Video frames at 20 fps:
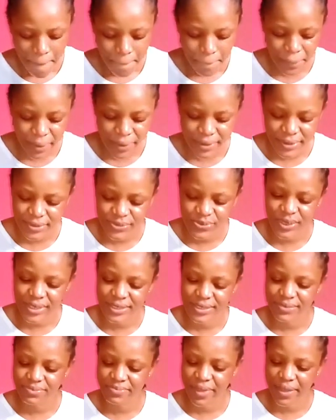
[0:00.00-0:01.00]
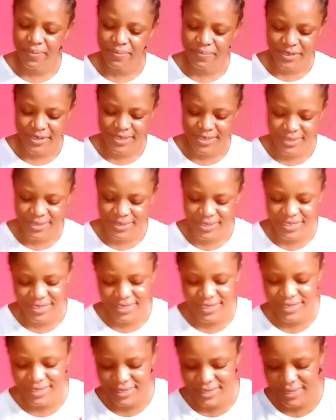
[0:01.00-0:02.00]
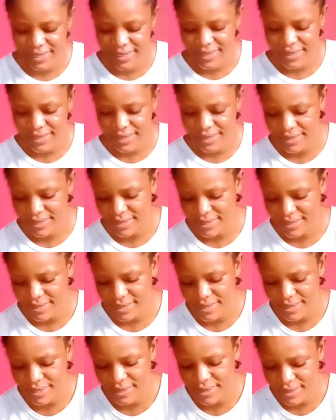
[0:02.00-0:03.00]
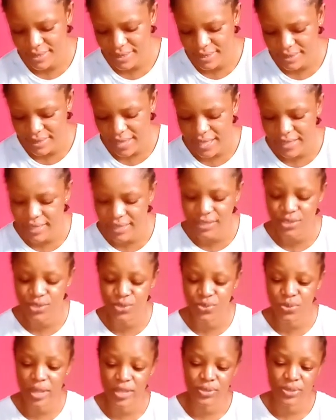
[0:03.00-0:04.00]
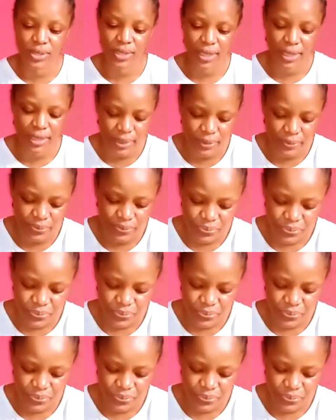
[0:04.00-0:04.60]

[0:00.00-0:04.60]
But what my boss suggested this is, I think these two are together.